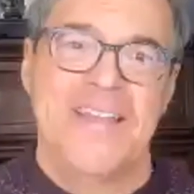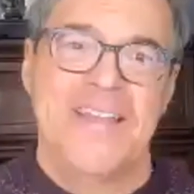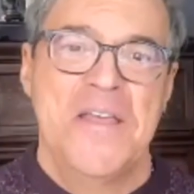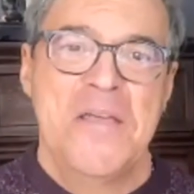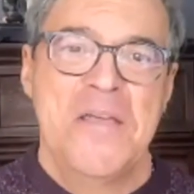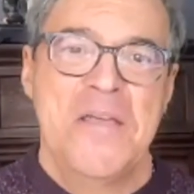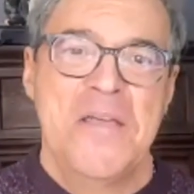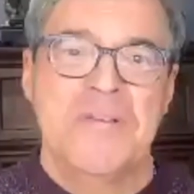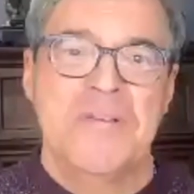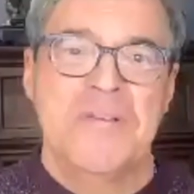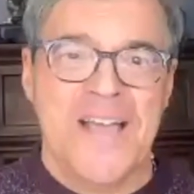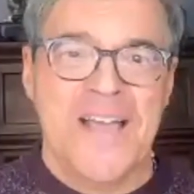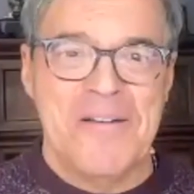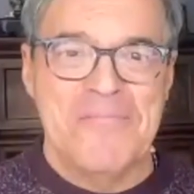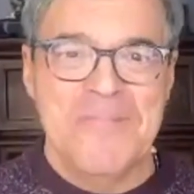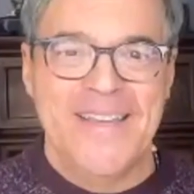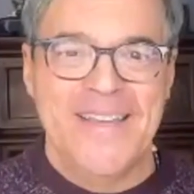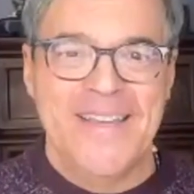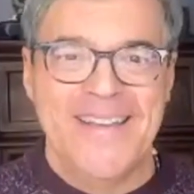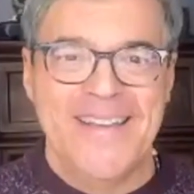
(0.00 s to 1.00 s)

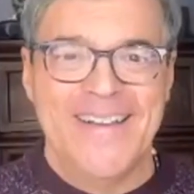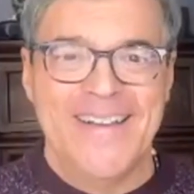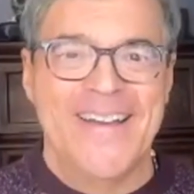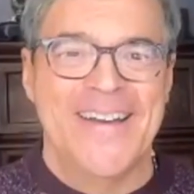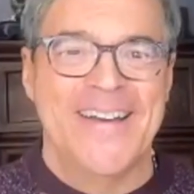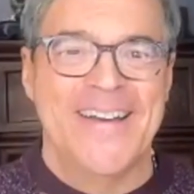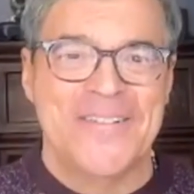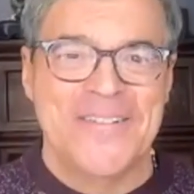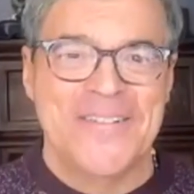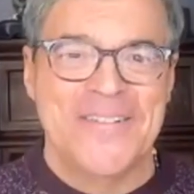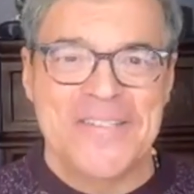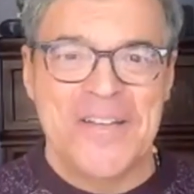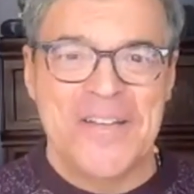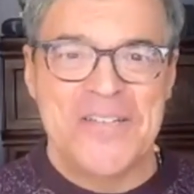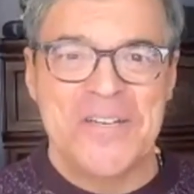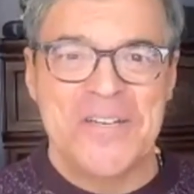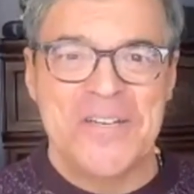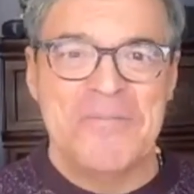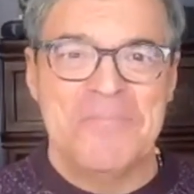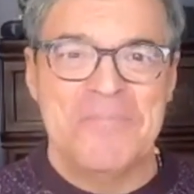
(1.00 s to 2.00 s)
Masami, it's
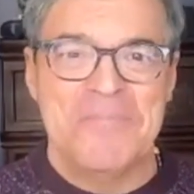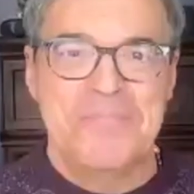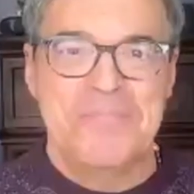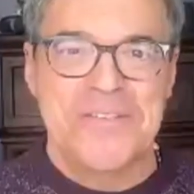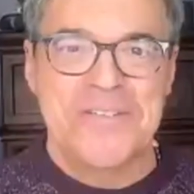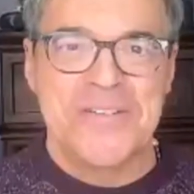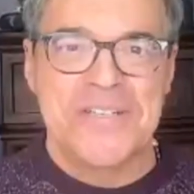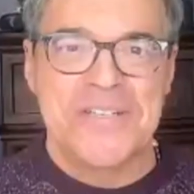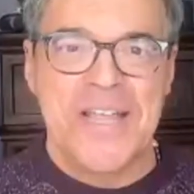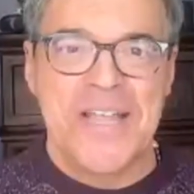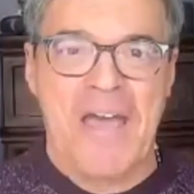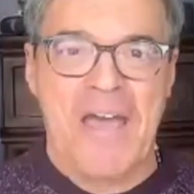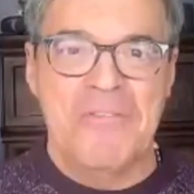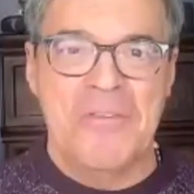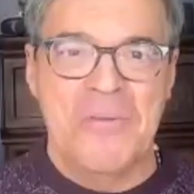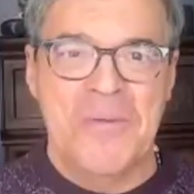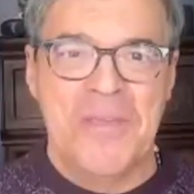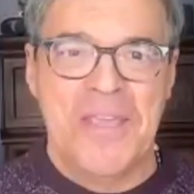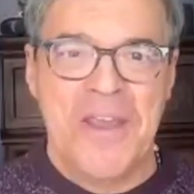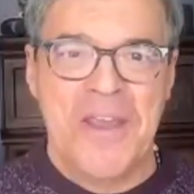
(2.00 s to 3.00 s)
such a pleasure to have
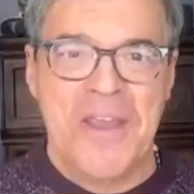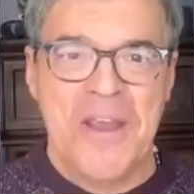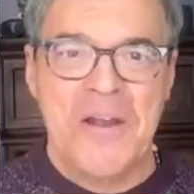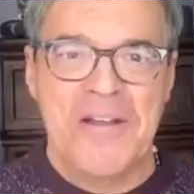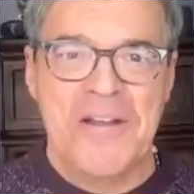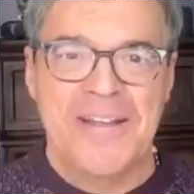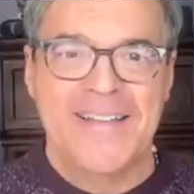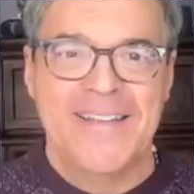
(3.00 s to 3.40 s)
you here.